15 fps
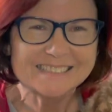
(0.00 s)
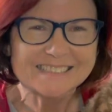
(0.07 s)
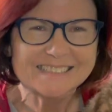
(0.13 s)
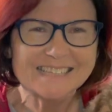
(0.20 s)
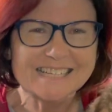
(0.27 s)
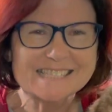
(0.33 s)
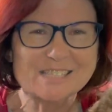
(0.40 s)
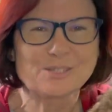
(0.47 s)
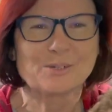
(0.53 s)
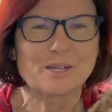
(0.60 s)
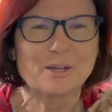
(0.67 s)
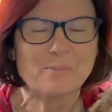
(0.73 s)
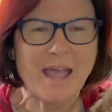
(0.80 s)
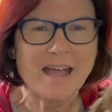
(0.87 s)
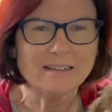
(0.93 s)
let's talk
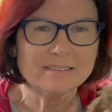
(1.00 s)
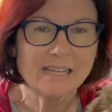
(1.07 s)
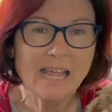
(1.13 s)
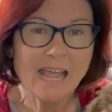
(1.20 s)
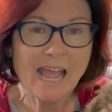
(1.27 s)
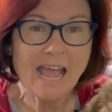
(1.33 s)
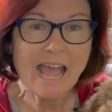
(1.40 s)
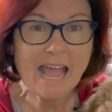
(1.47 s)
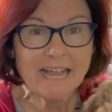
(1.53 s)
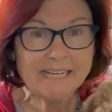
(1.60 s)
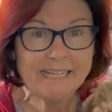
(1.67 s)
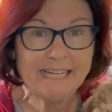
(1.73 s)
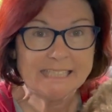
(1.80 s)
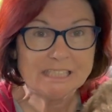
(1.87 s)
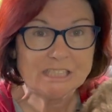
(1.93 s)
about
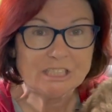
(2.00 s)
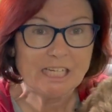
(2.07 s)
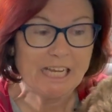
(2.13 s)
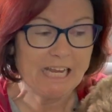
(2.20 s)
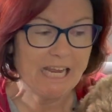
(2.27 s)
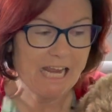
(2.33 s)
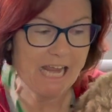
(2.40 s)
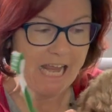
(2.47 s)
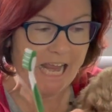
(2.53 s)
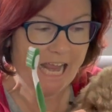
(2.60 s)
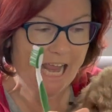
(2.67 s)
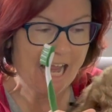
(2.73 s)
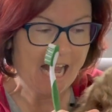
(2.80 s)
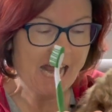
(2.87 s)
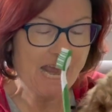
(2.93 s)
ADHD,
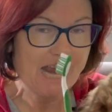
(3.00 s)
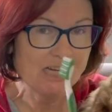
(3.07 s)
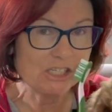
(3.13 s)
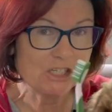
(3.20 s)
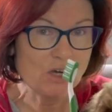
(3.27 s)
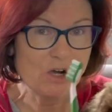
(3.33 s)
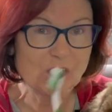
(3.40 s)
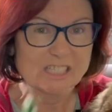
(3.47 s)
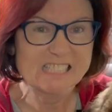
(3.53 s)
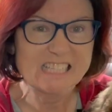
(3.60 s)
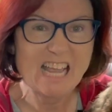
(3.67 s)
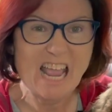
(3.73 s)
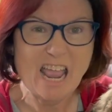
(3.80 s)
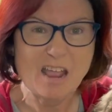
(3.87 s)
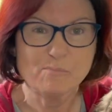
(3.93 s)
dogs,
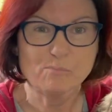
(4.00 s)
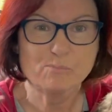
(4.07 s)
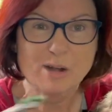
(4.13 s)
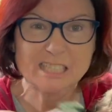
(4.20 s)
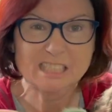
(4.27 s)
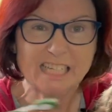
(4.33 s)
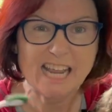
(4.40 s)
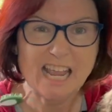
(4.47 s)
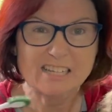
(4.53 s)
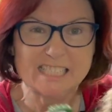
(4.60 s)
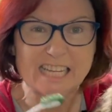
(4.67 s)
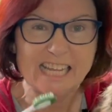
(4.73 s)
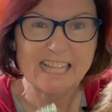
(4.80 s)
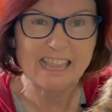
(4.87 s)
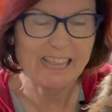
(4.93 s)
and brushing our
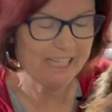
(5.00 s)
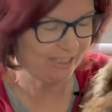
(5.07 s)
teeth.